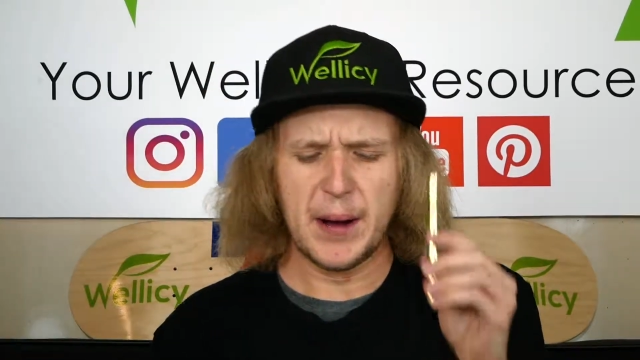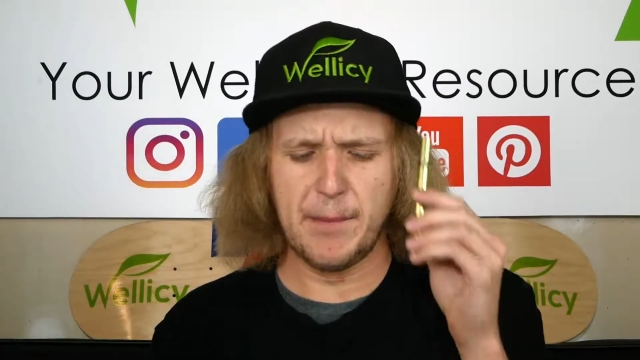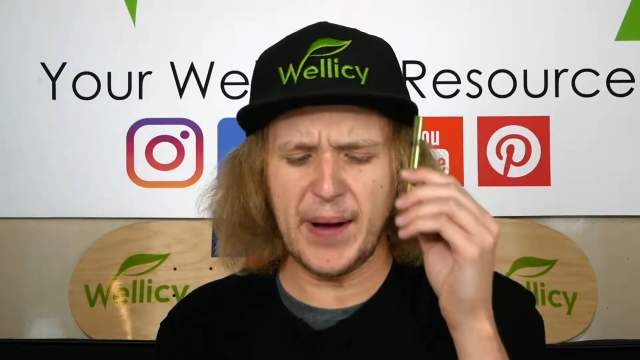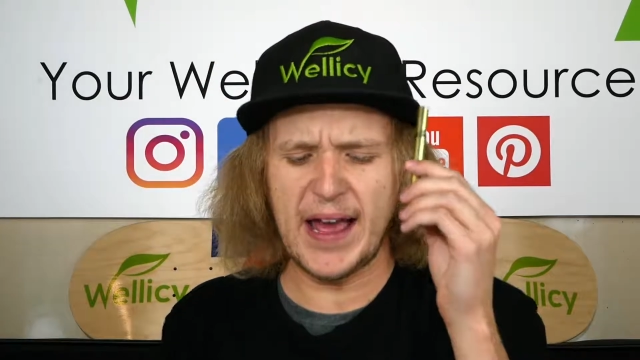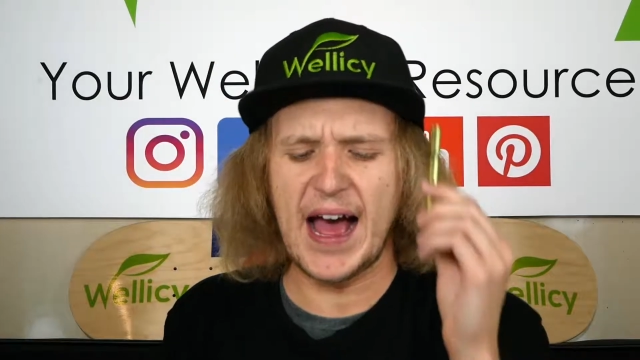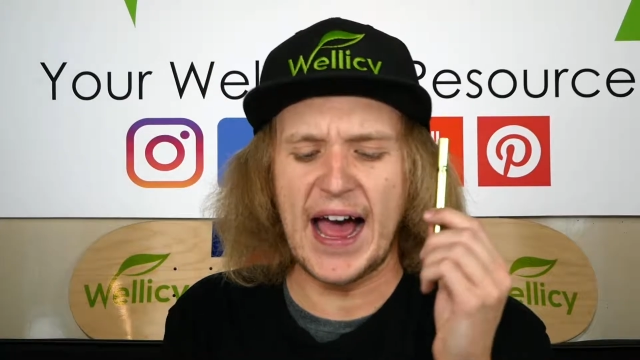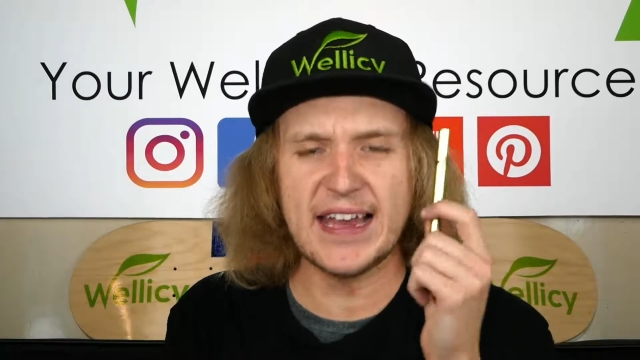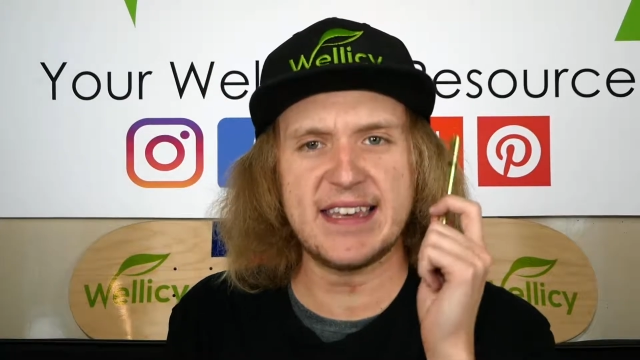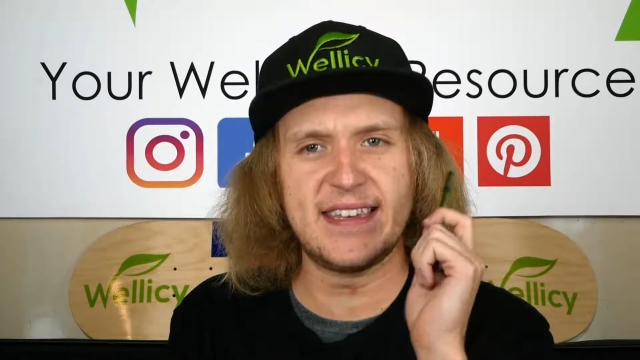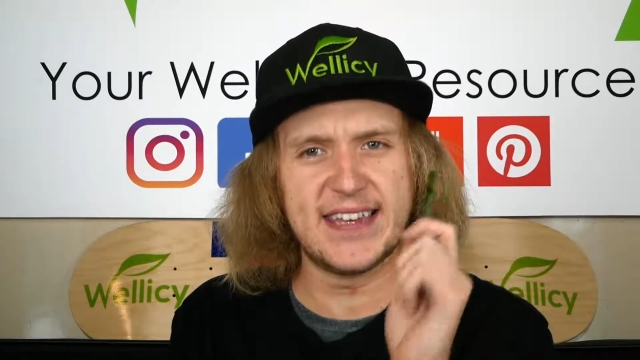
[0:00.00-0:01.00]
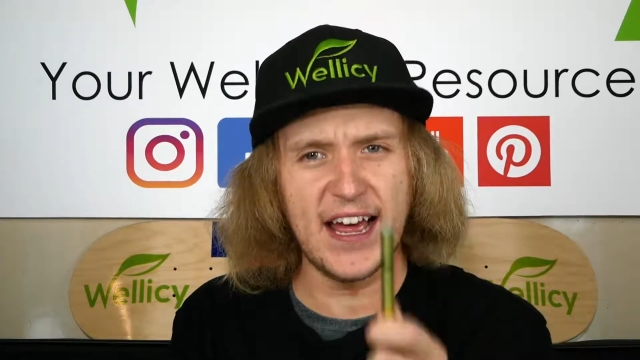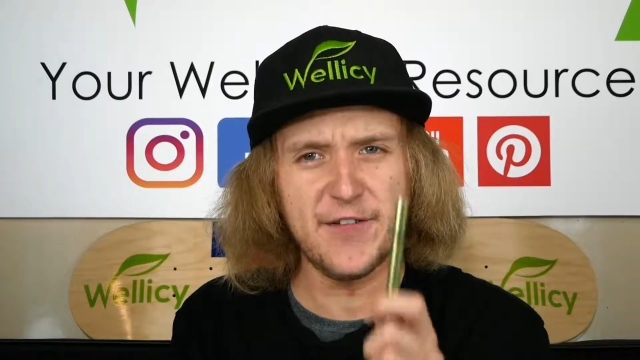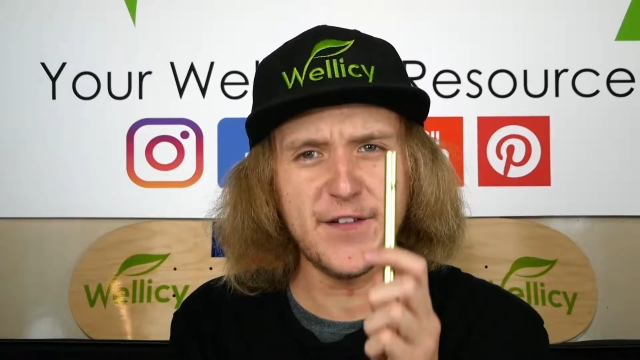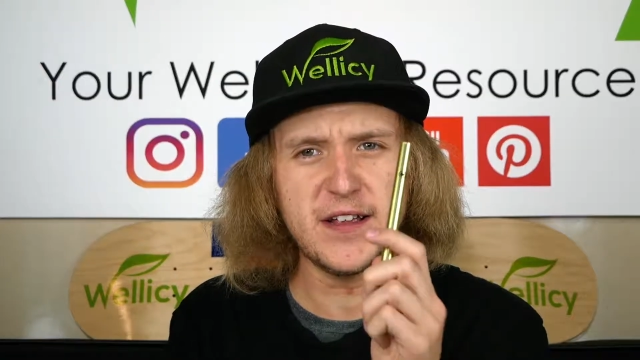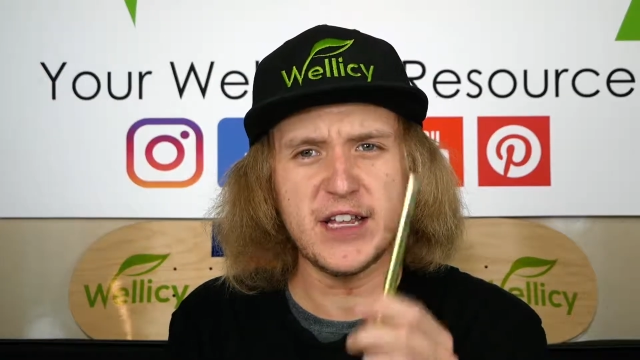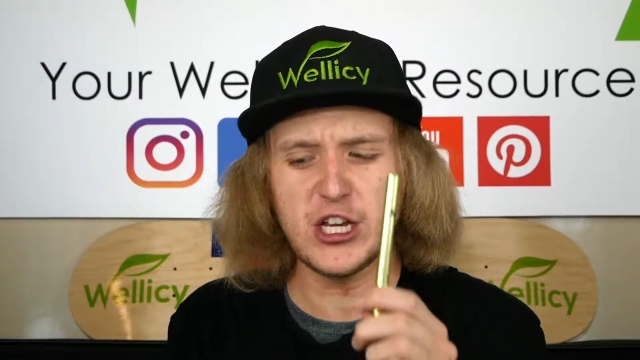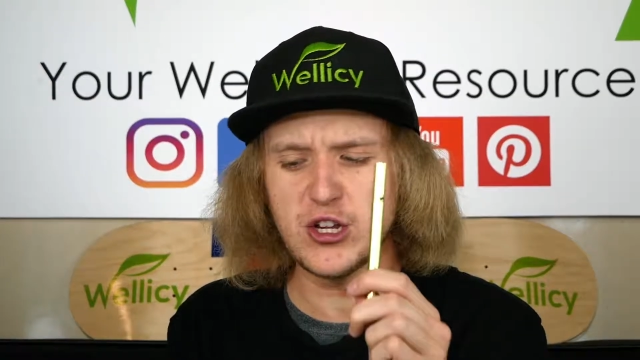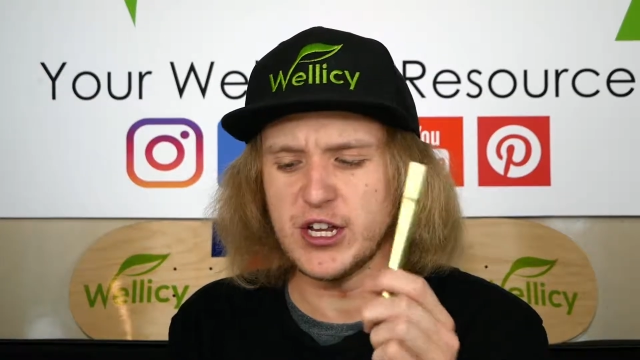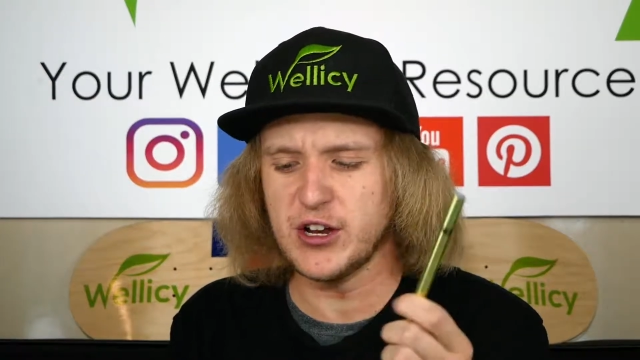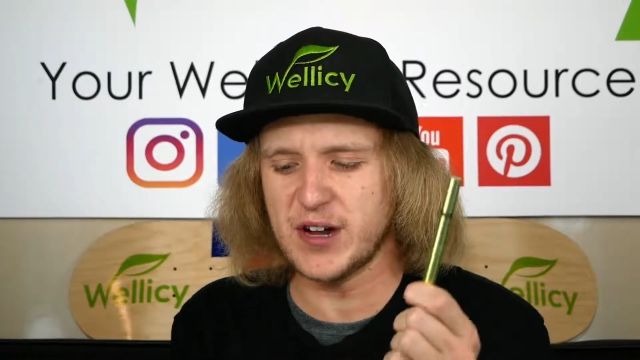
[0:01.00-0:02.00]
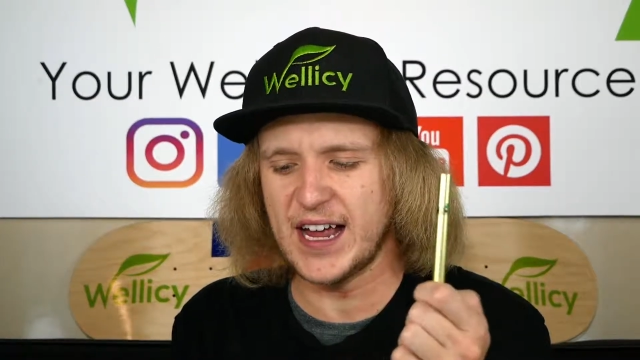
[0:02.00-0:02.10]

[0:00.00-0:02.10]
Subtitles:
But I definitely do, you know,